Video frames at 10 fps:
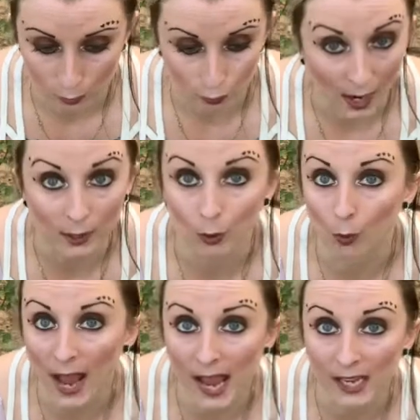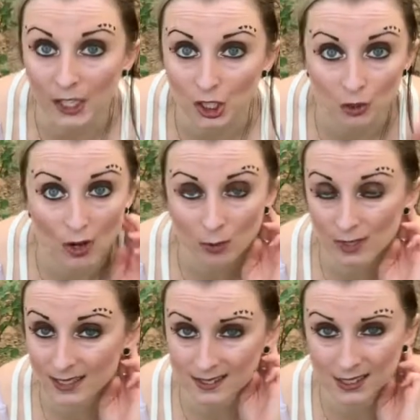right away, you don't
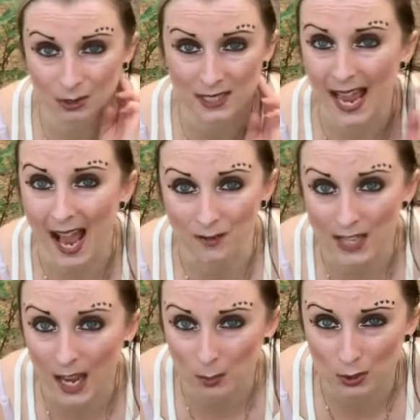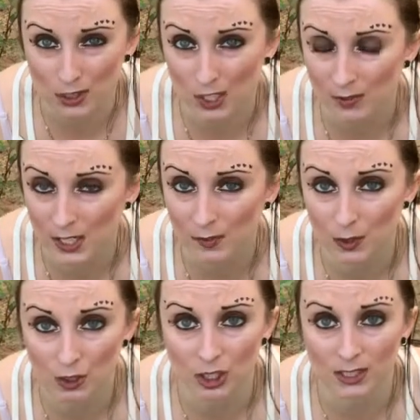necessarily have to add preservative.
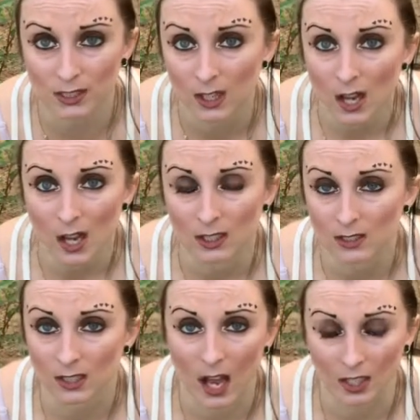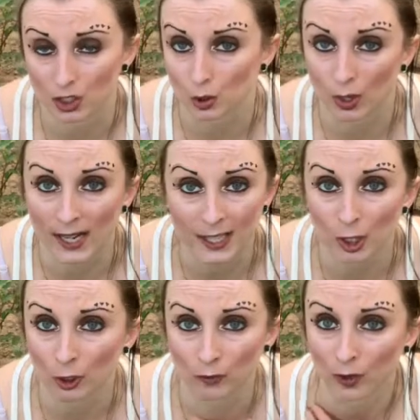You can just store it
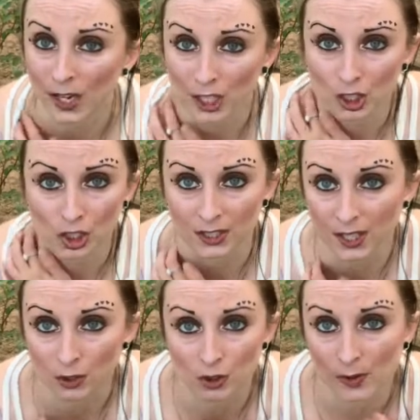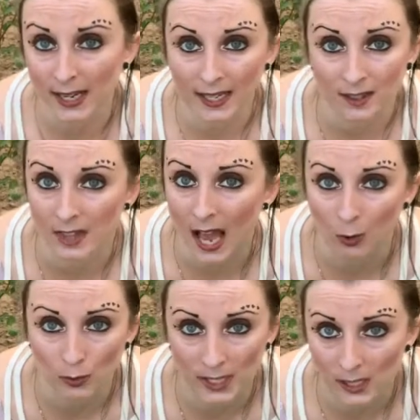in your fridge and then drink it
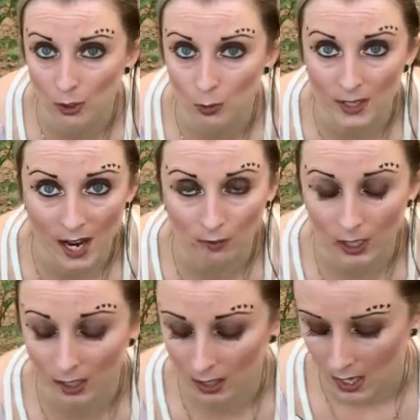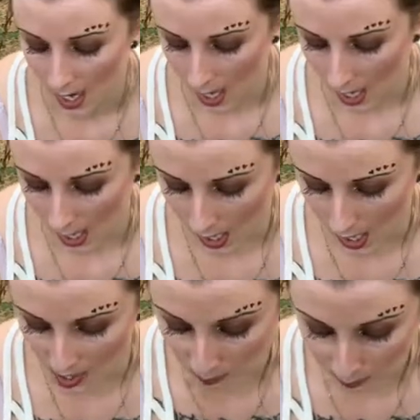that week, whatever.
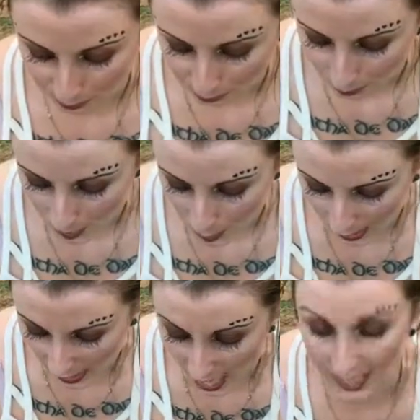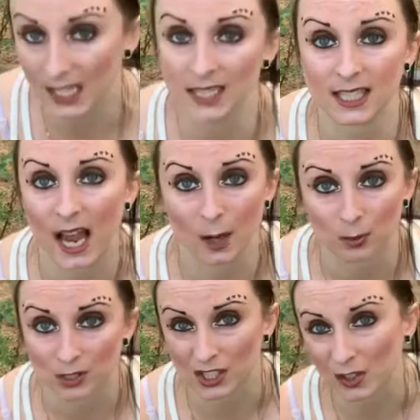But I like to add
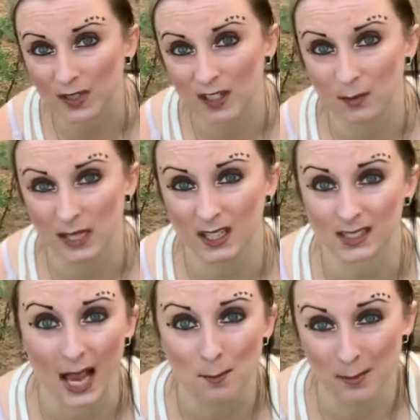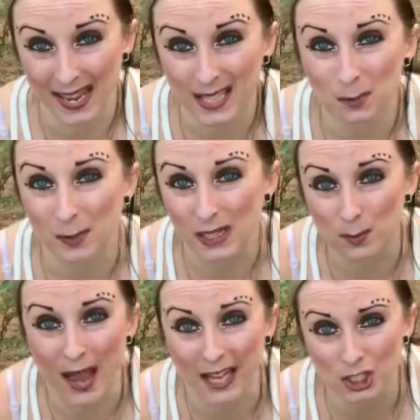preservative because I make big
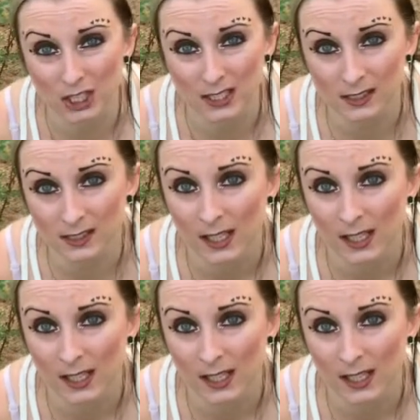batches